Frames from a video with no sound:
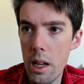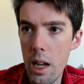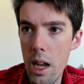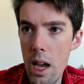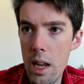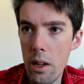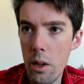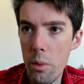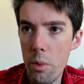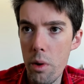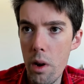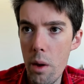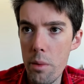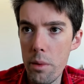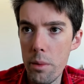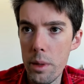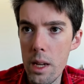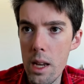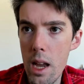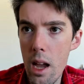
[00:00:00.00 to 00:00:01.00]
And I'll
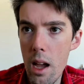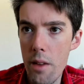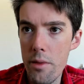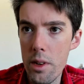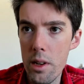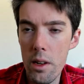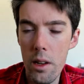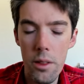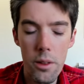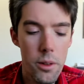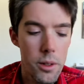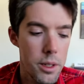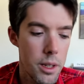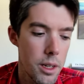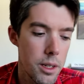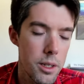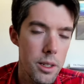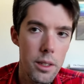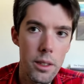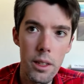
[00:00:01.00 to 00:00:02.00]
probably have another
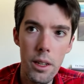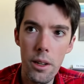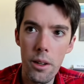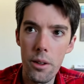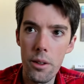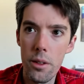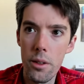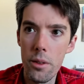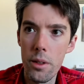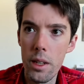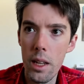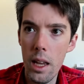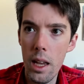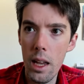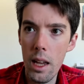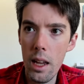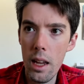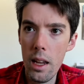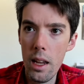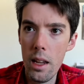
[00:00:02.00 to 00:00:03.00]
session later
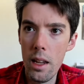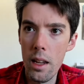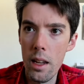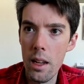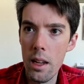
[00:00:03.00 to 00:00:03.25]
today.